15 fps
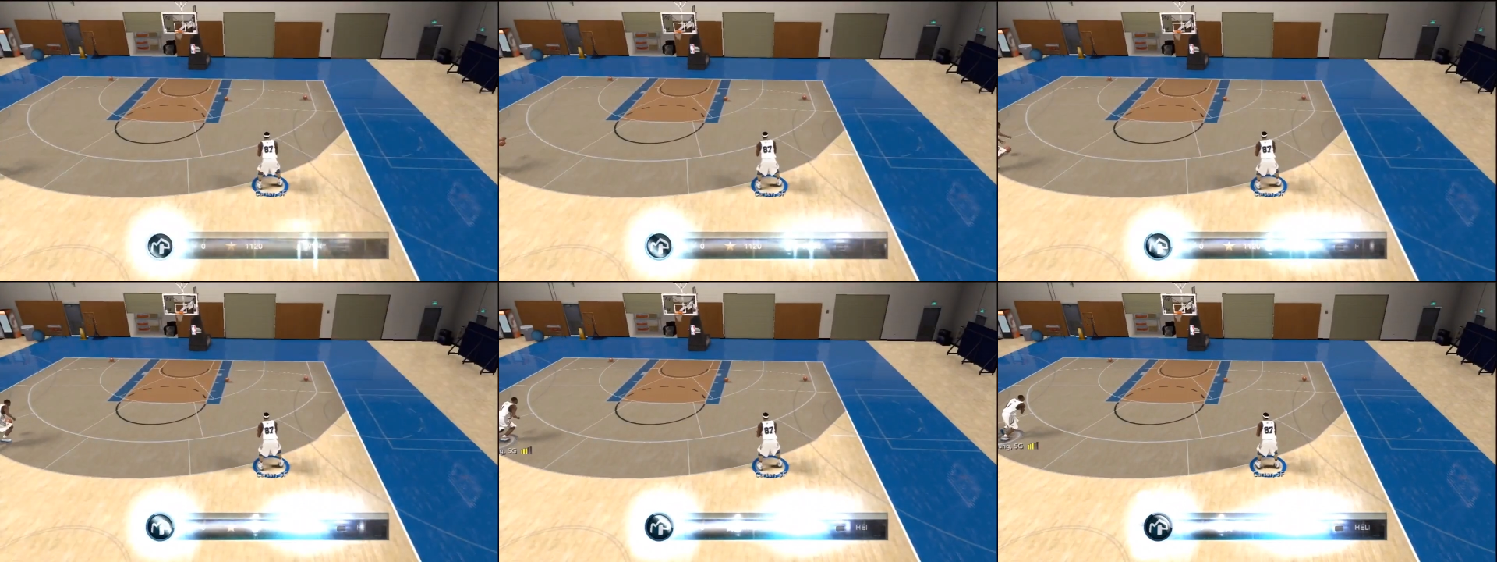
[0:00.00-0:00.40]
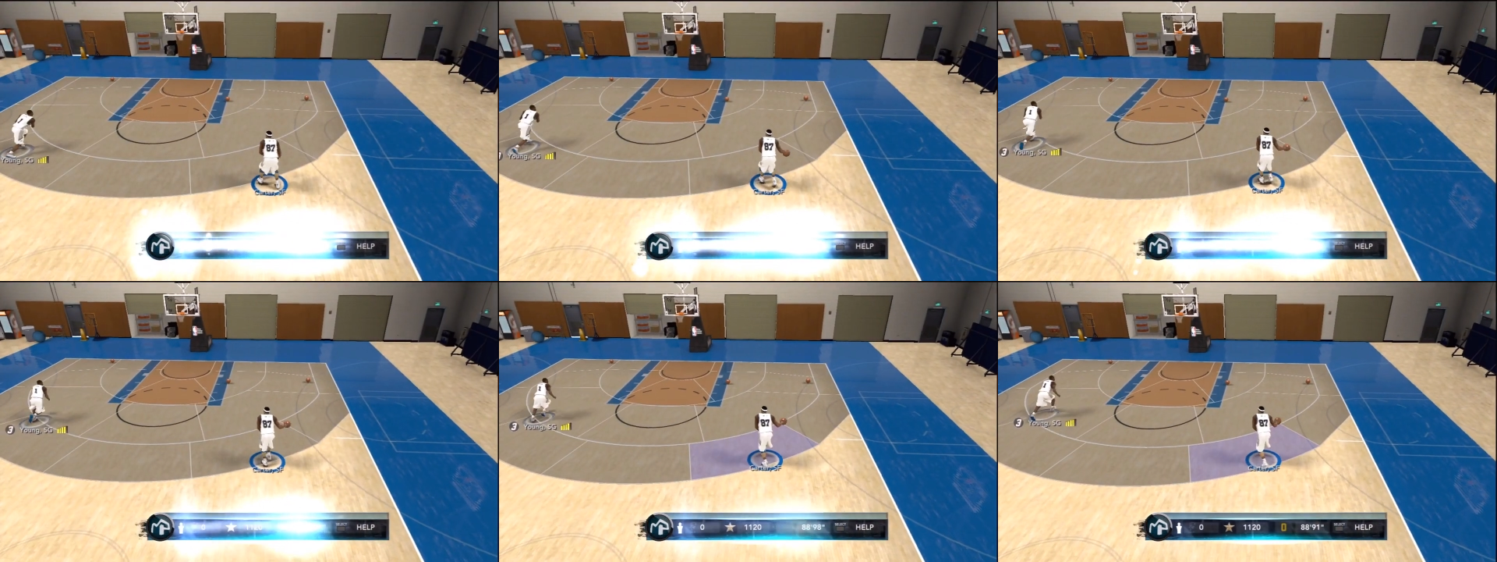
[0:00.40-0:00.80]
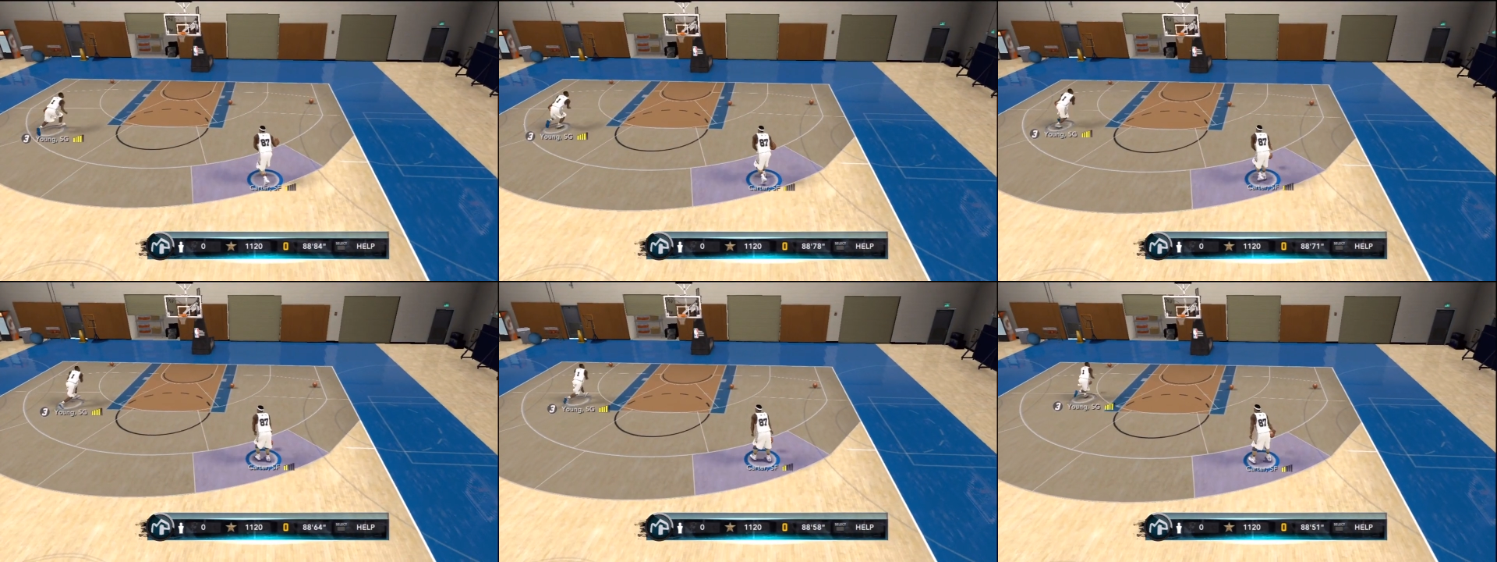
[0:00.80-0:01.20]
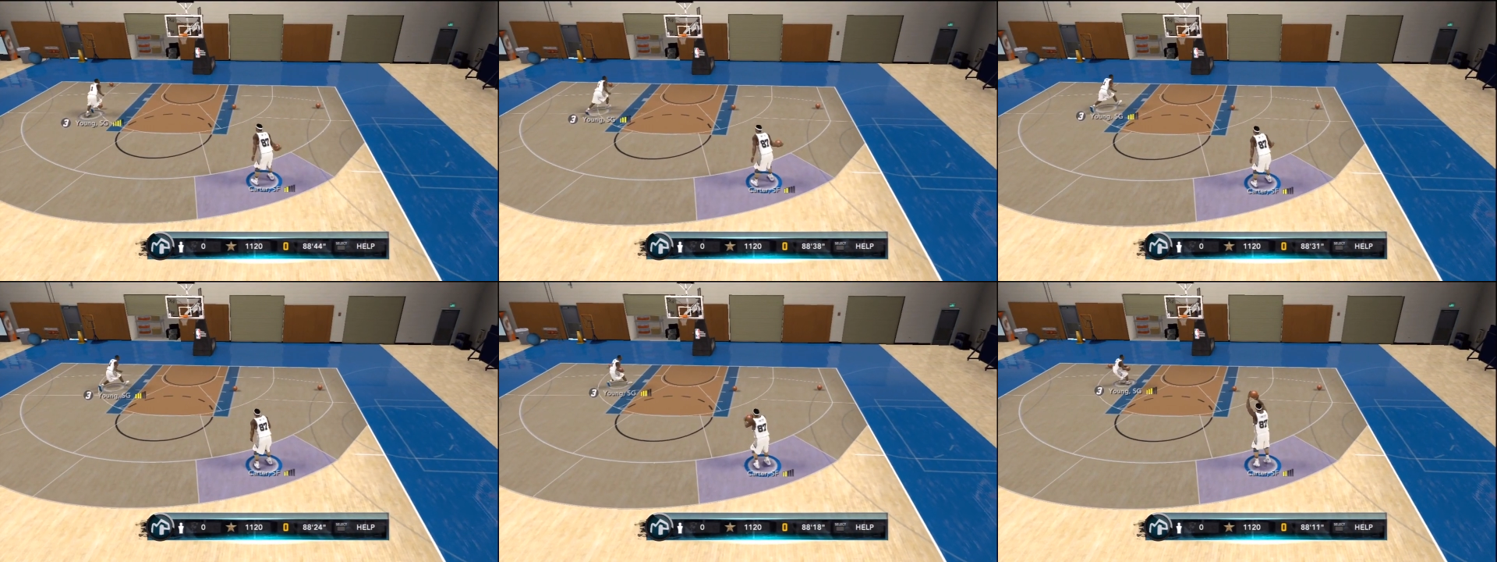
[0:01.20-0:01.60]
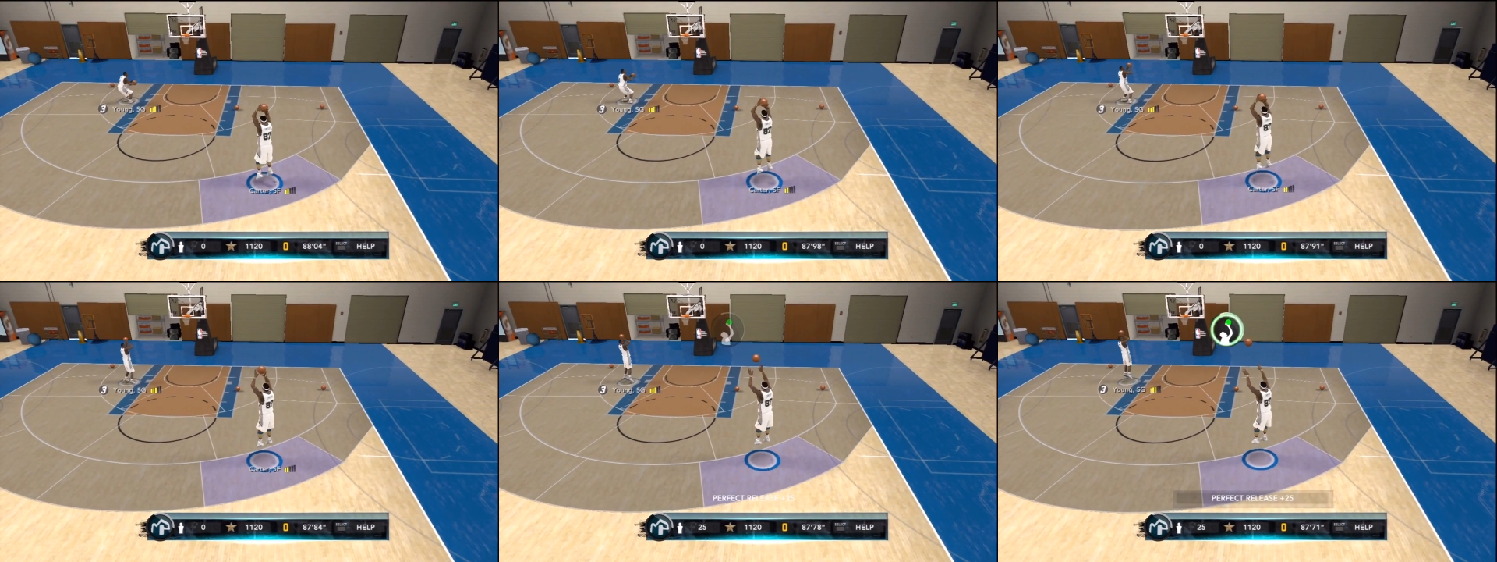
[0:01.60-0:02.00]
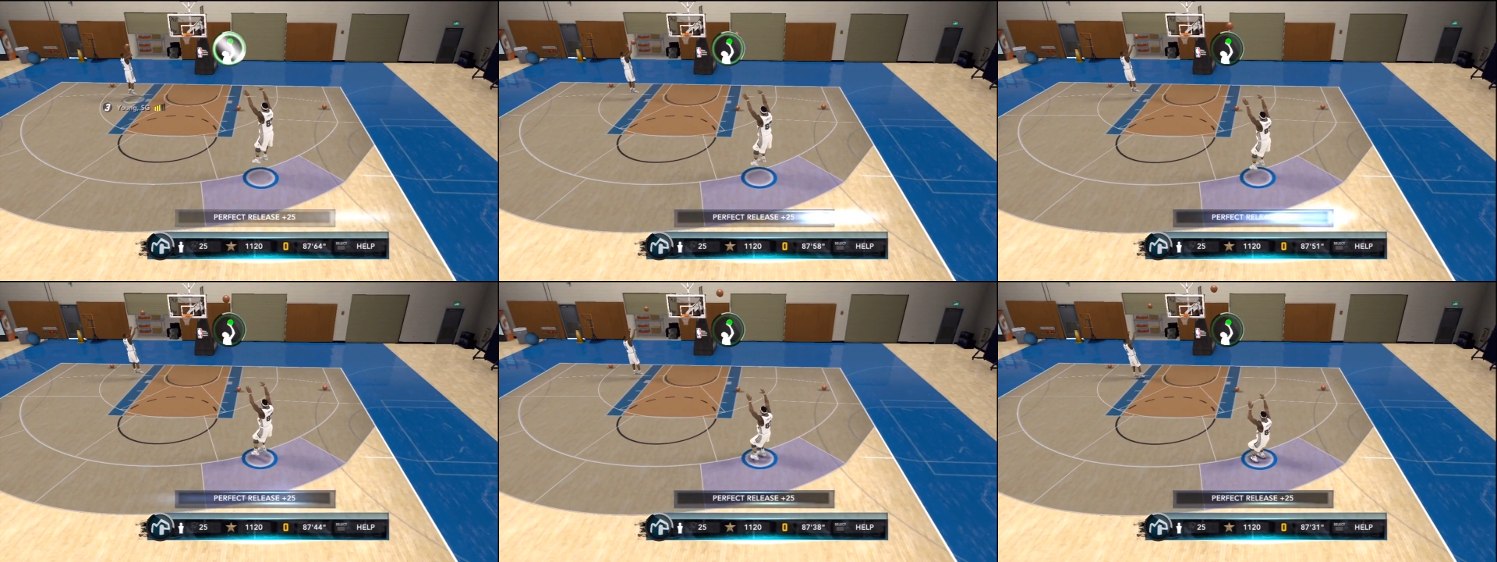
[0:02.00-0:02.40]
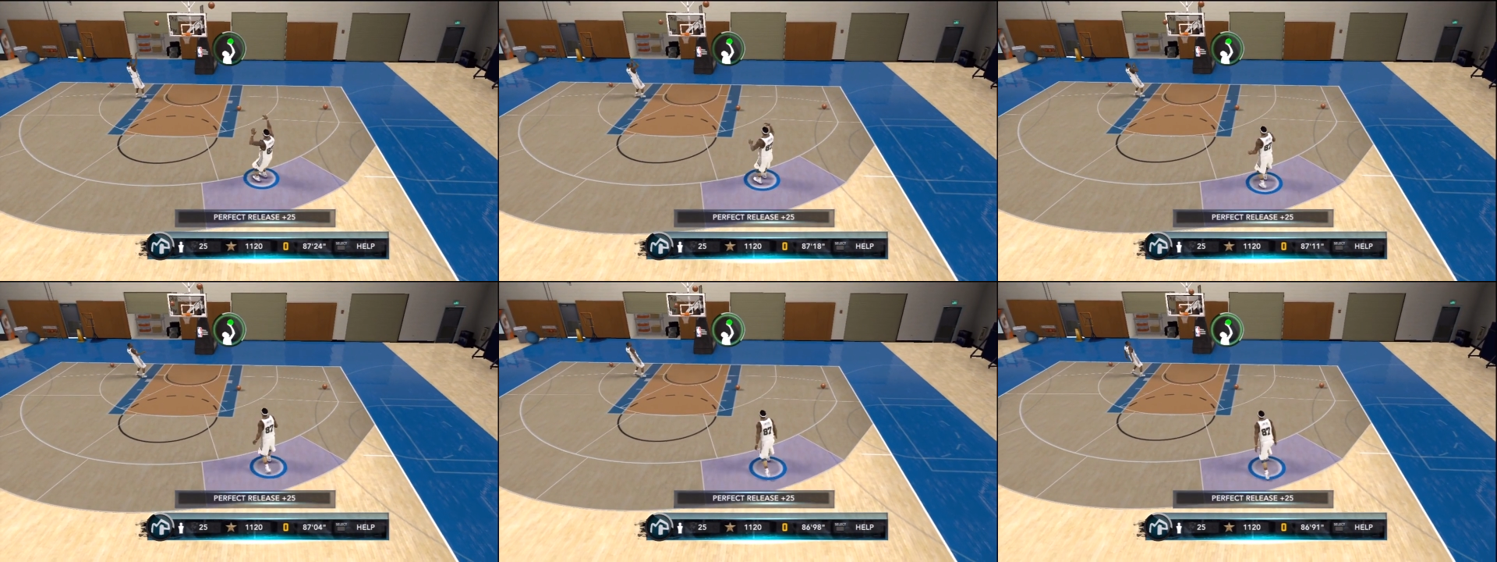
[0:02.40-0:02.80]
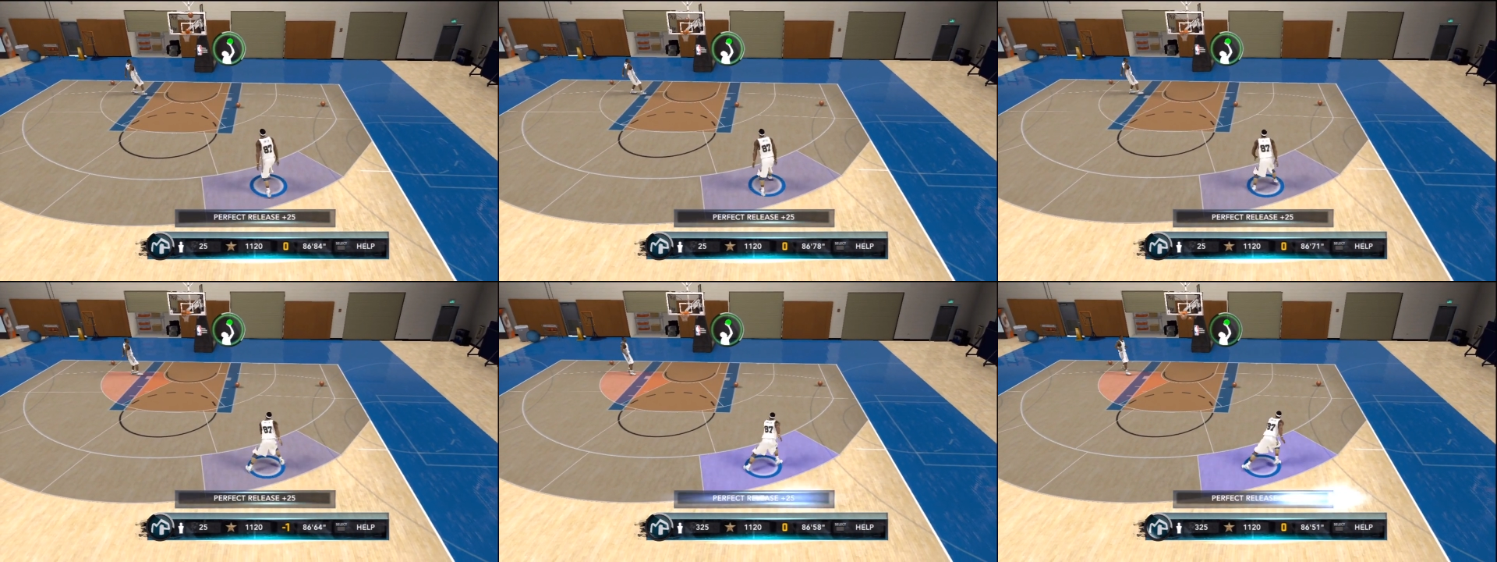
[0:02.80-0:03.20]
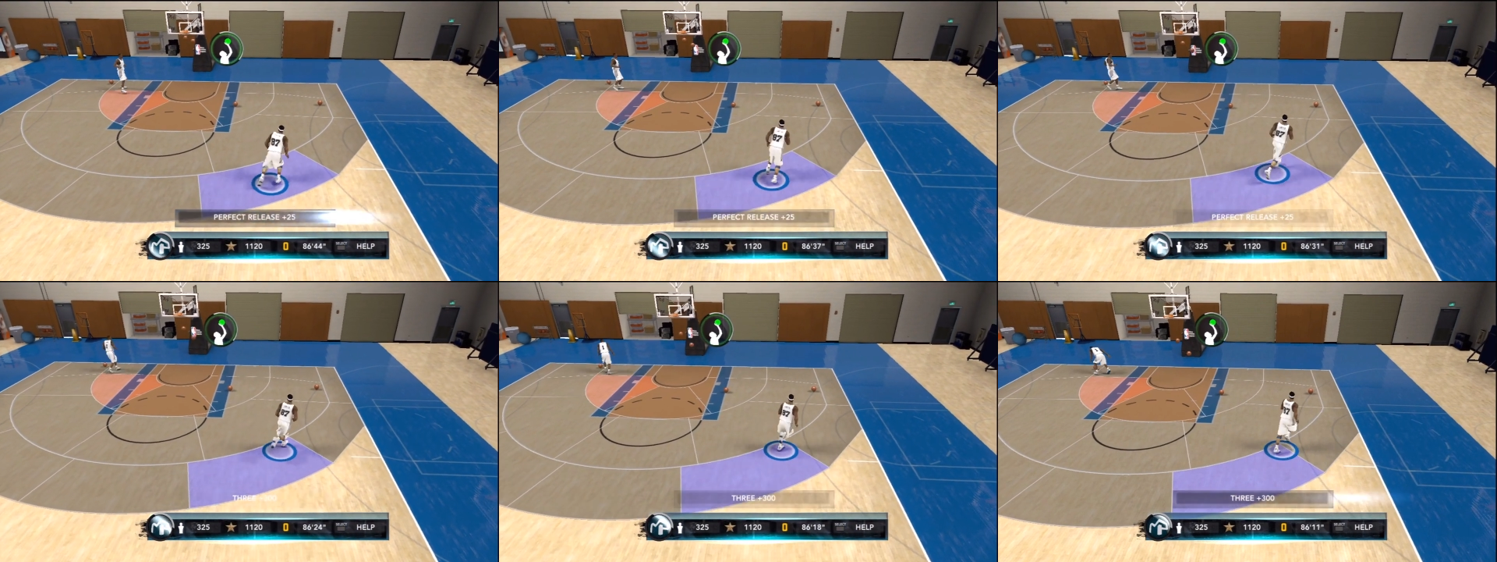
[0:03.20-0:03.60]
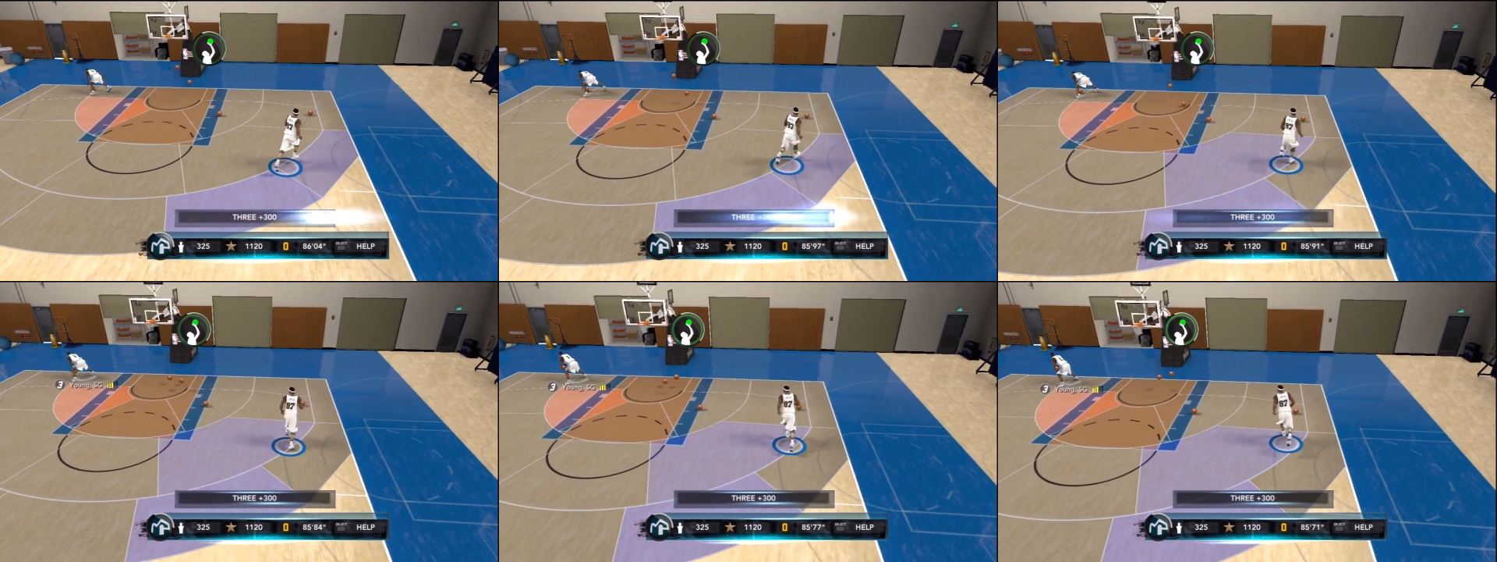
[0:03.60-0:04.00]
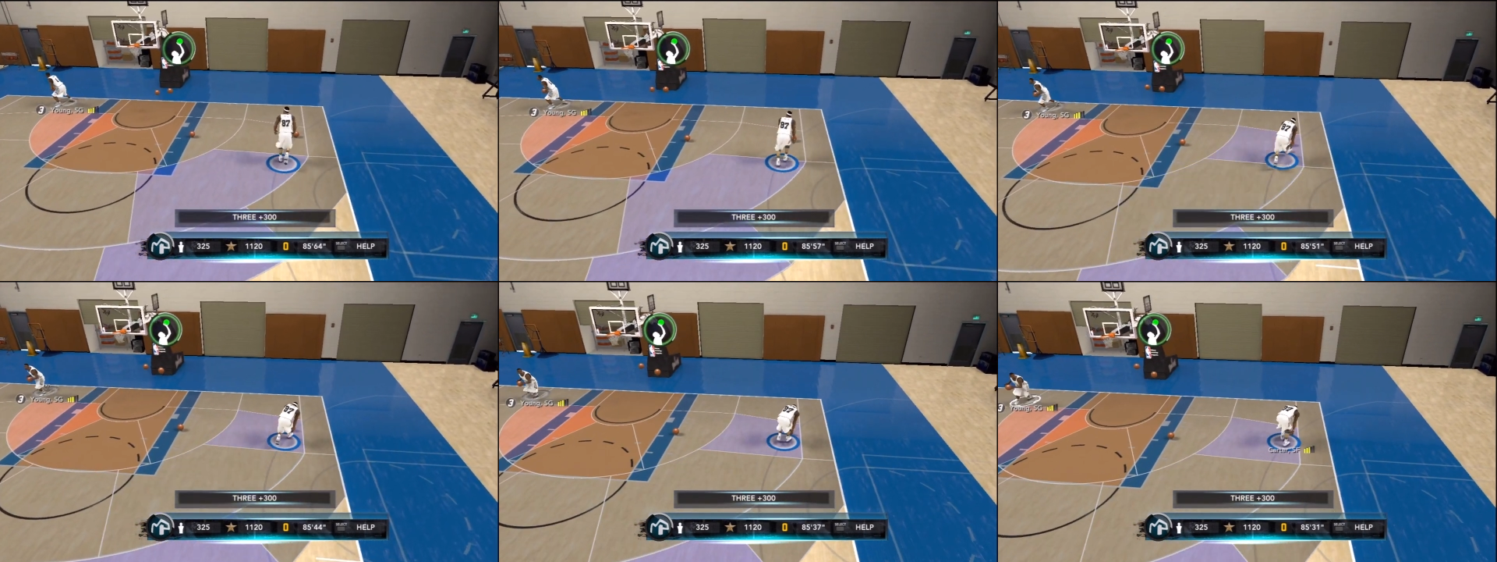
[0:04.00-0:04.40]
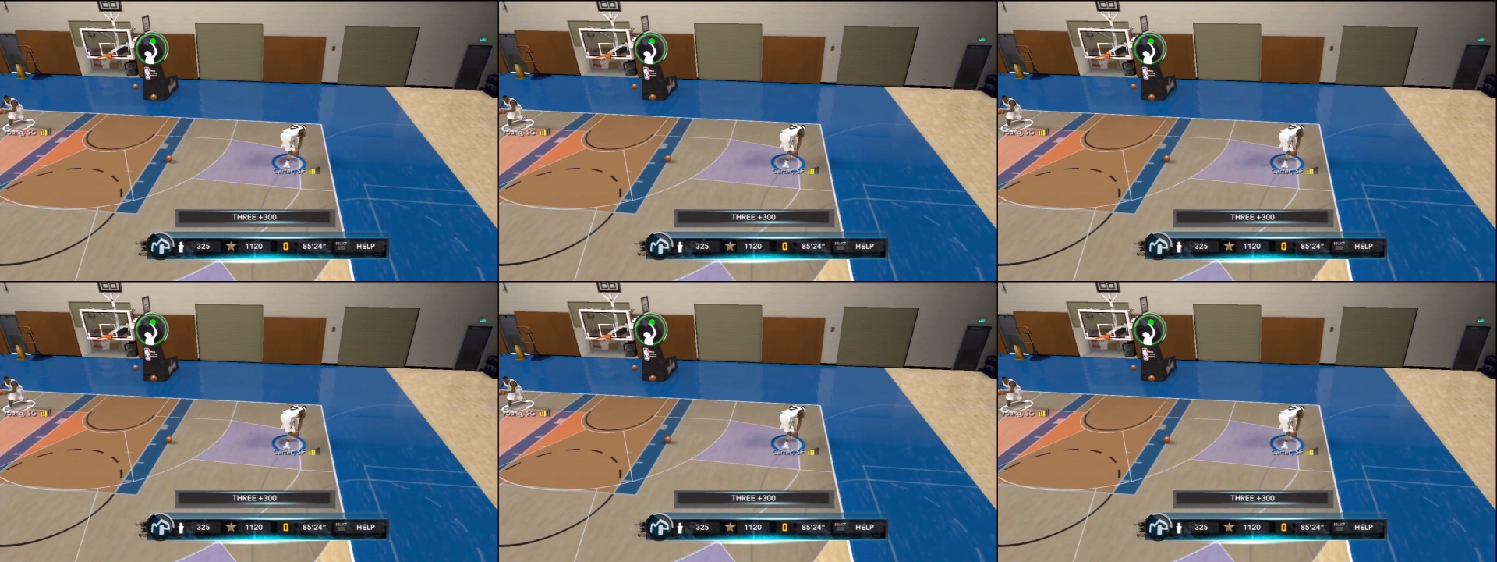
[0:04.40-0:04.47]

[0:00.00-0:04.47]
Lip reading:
No face is visible, so there are no lips to read.